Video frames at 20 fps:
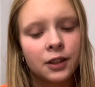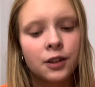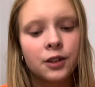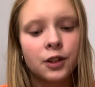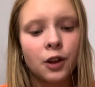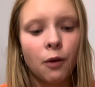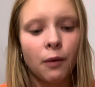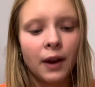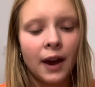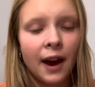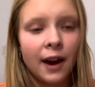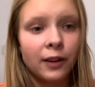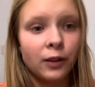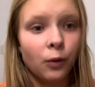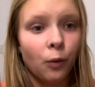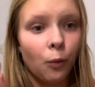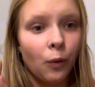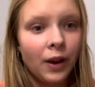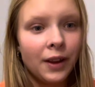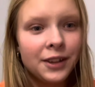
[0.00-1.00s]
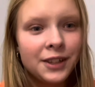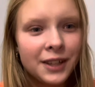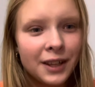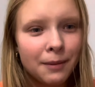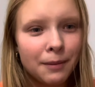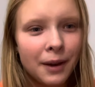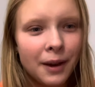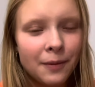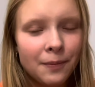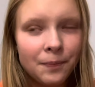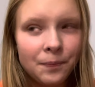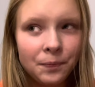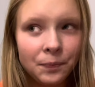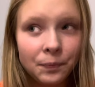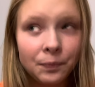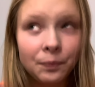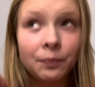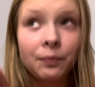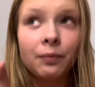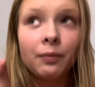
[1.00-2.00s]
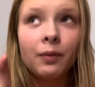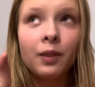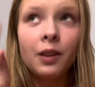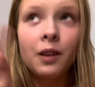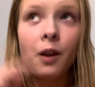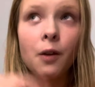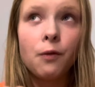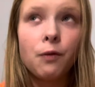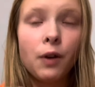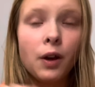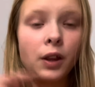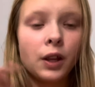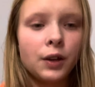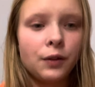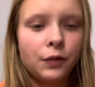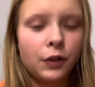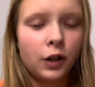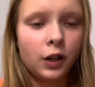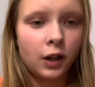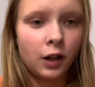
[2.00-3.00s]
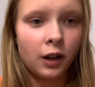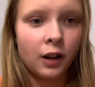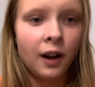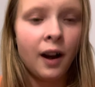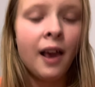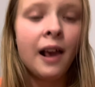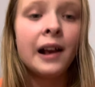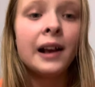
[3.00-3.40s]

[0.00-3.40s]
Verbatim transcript: So we had one teammate fill in for her